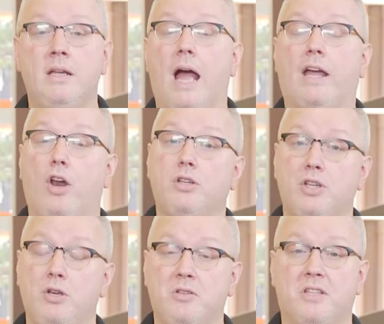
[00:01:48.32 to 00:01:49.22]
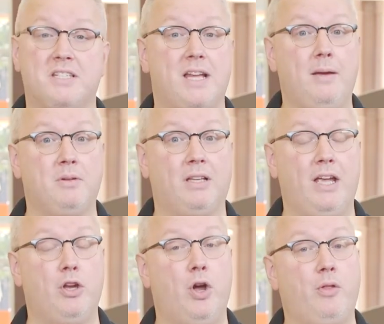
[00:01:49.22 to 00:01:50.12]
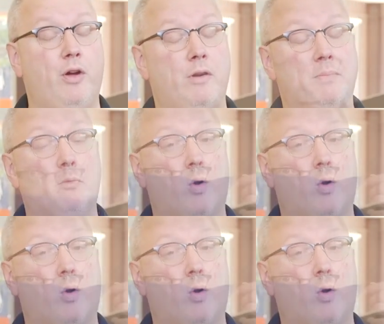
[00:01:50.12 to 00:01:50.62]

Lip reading: I could also use this time to let you know that we've been